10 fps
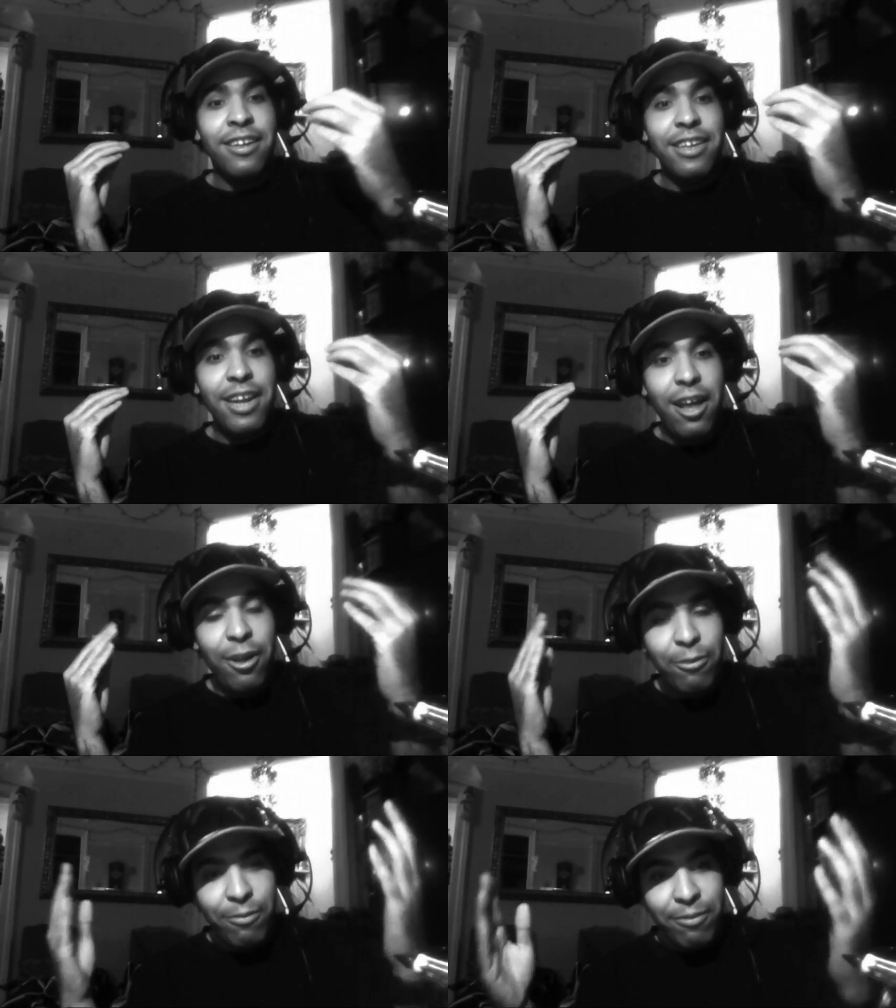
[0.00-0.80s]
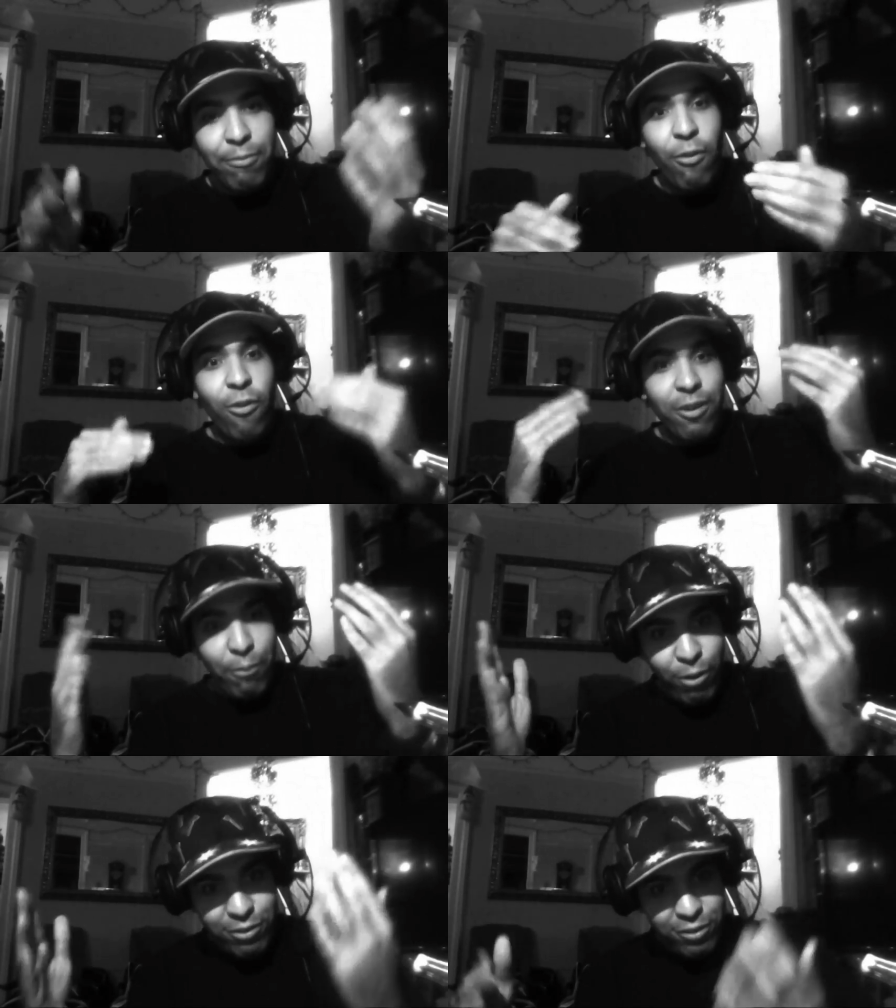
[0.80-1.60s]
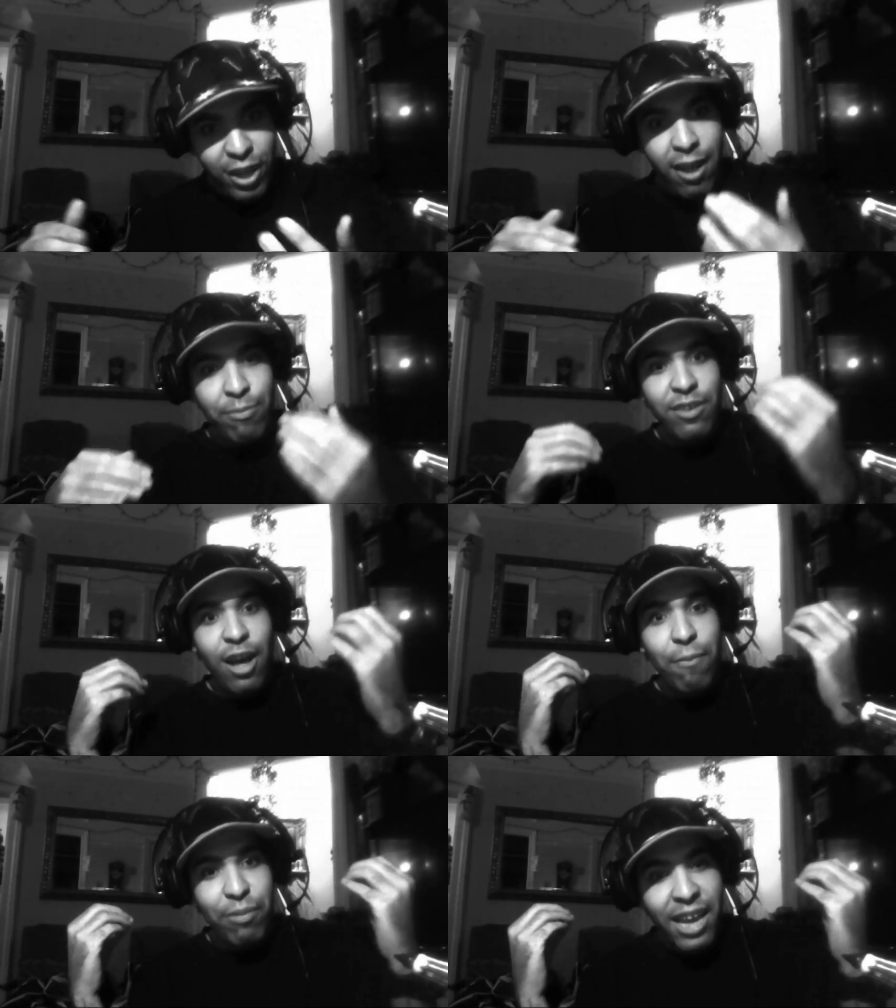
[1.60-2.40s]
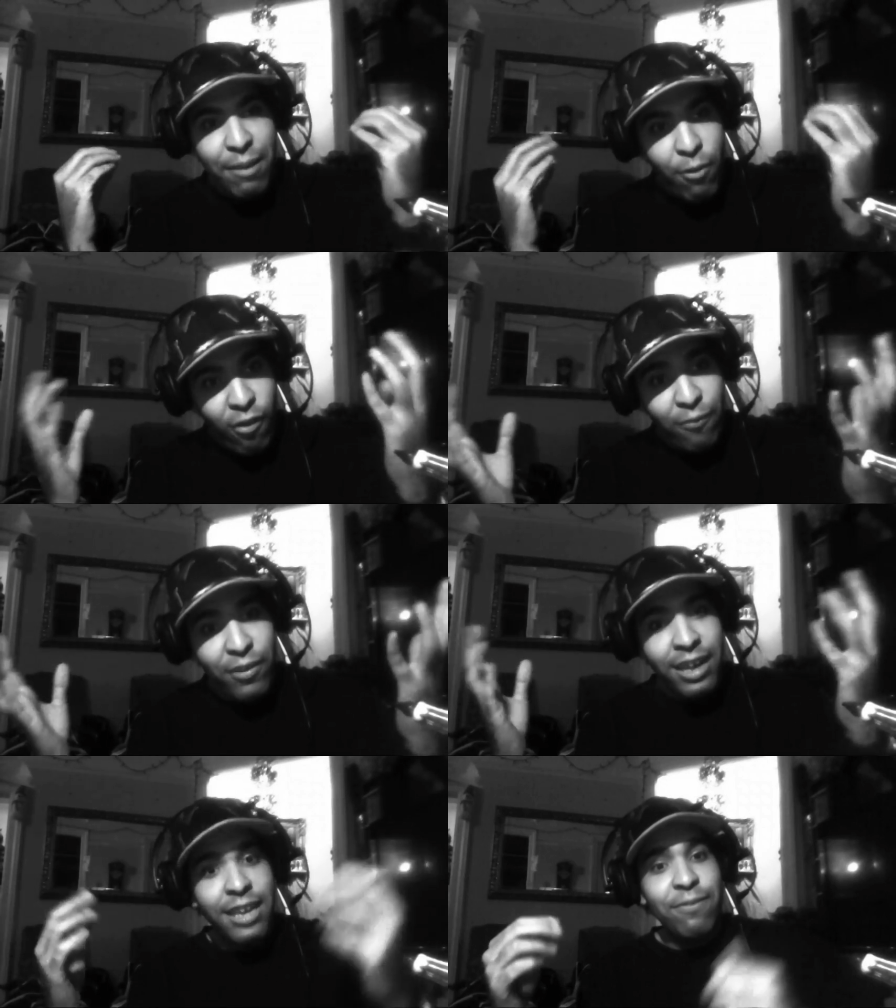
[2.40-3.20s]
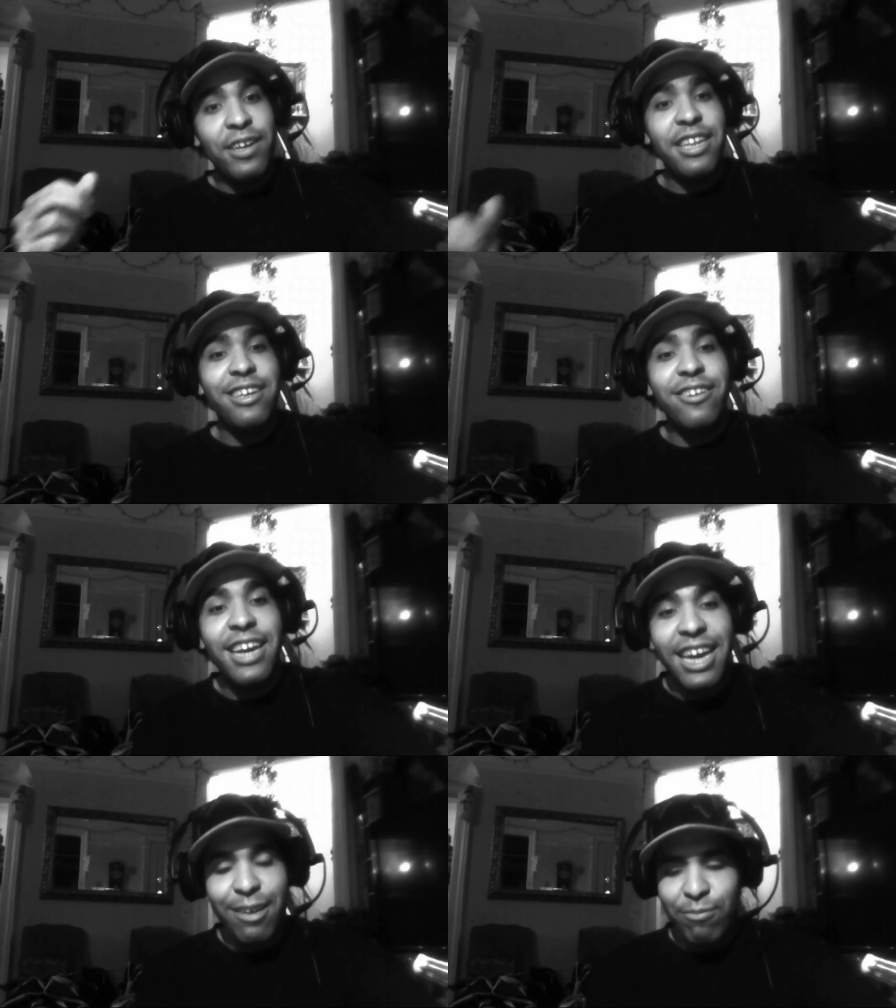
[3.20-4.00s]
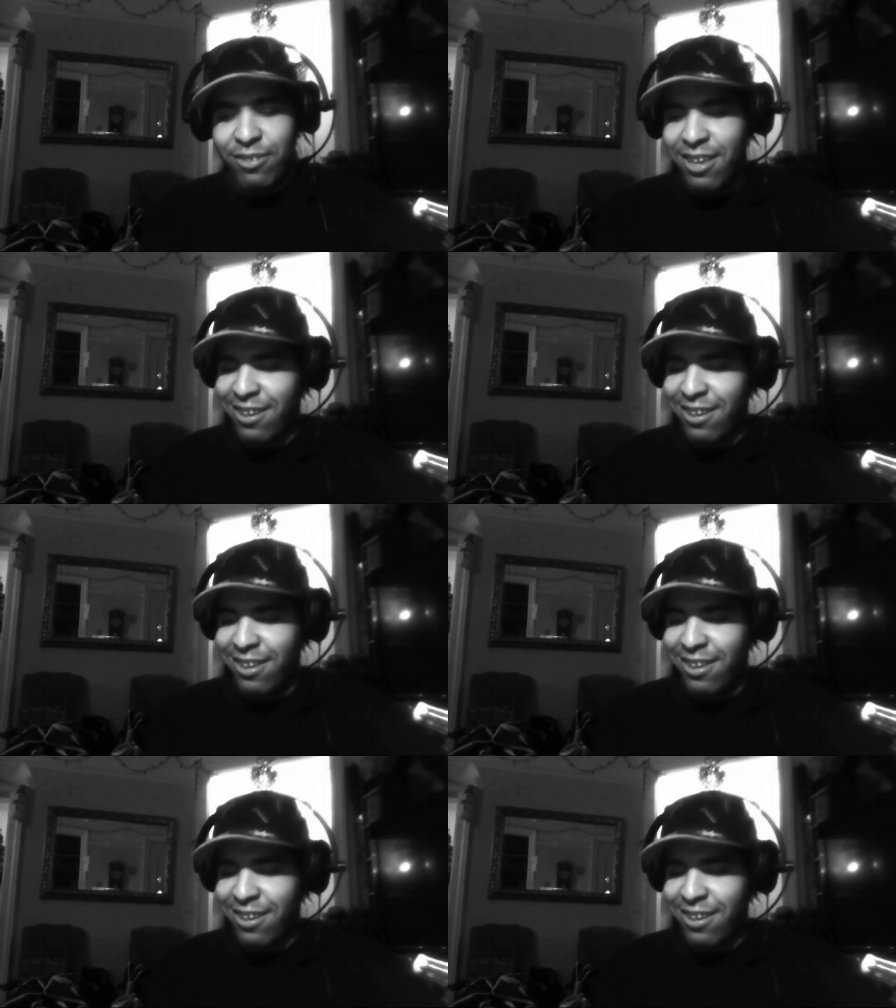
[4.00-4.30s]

you know, more and more subs, I'll play more fucking video games.